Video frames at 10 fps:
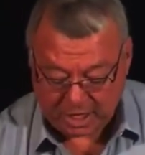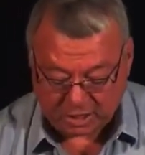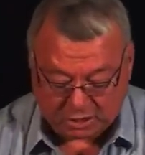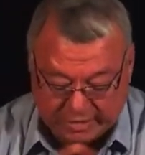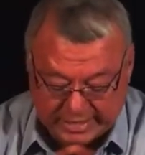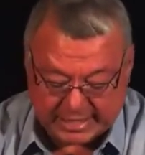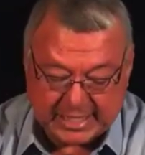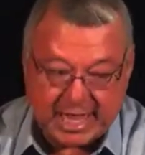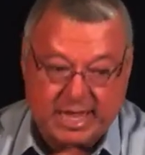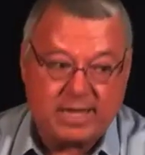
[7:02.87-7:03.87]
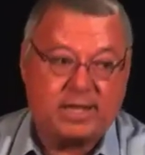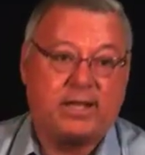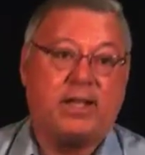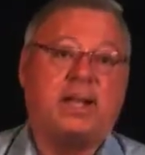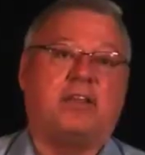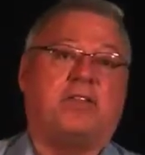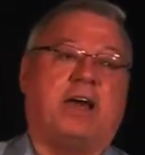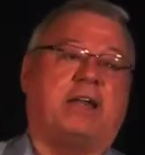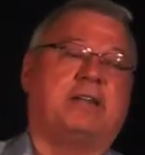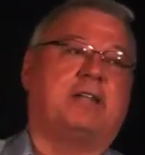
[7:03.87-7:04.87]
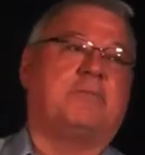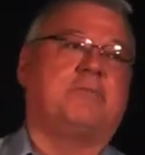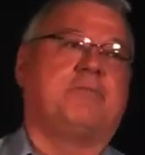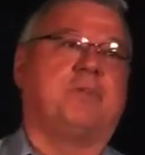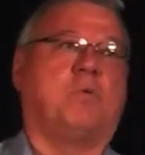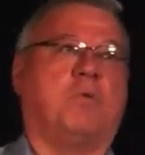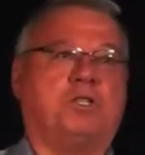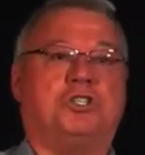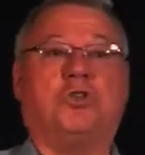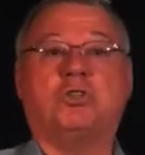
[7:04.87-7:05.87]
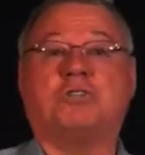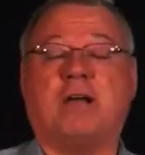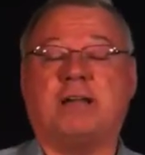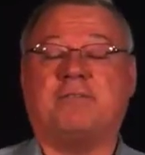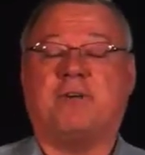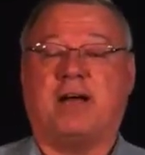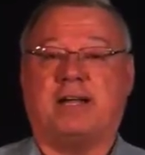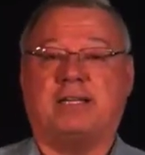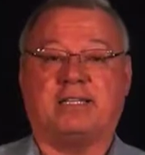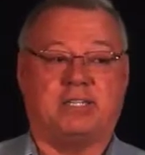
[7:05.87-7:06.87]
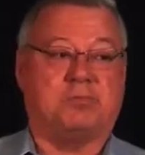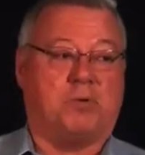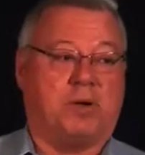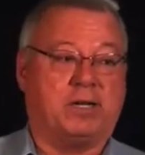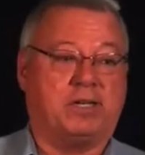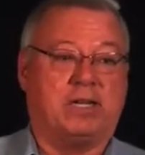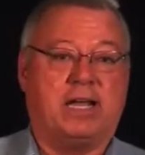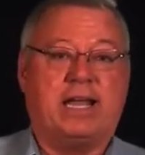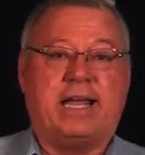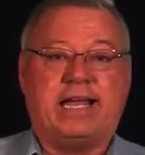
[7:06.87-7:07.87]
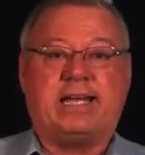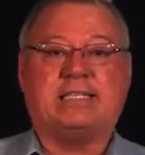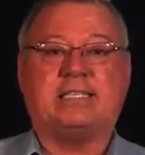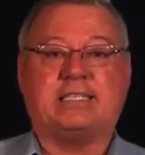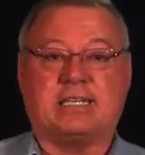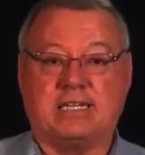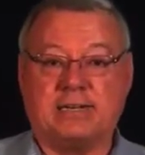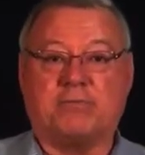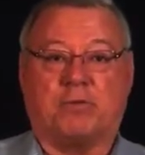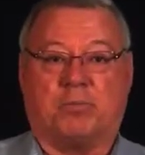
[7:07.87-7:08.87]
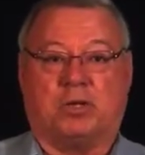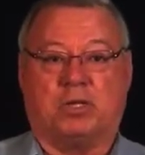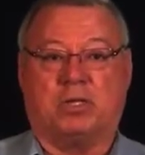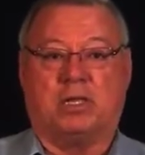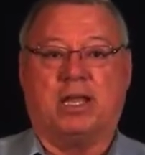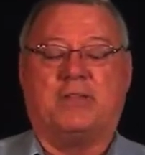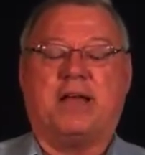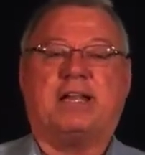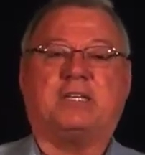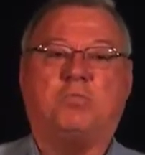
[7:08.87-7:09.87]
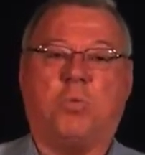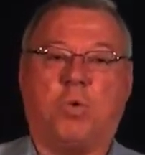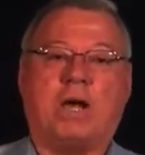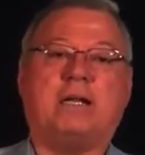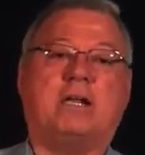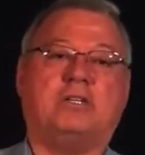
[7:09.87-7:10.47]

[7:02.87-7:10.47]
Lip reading: So let's say that what you're trying to find at this point is a deliverable that is what